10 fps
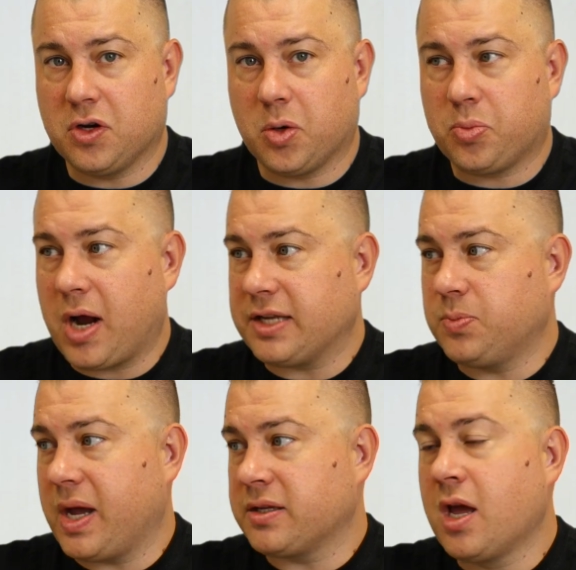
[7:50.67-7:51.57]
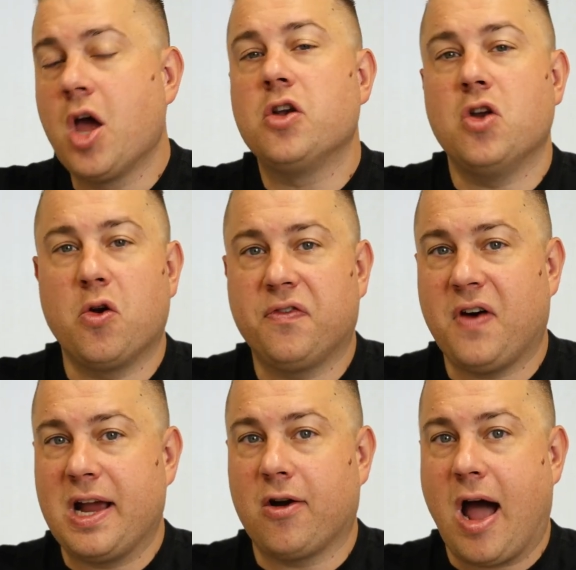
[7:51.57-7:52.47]
for your prospect,
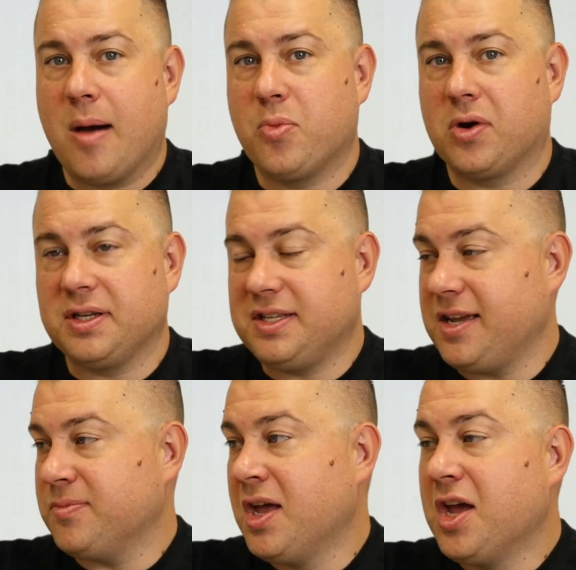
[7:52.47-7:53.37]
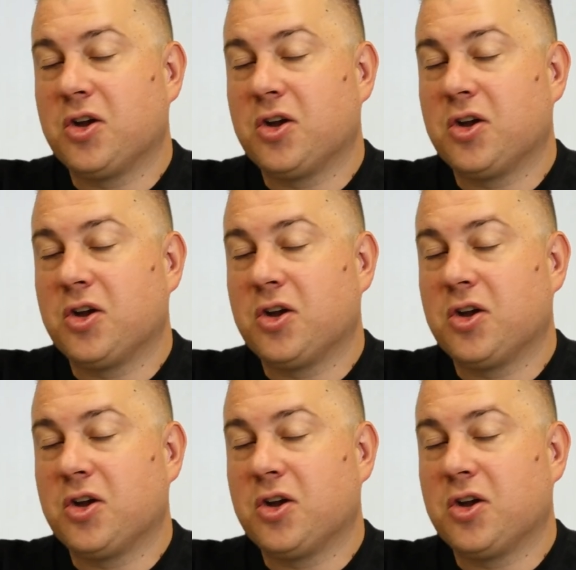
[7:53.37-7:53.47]
notify your onboarding team,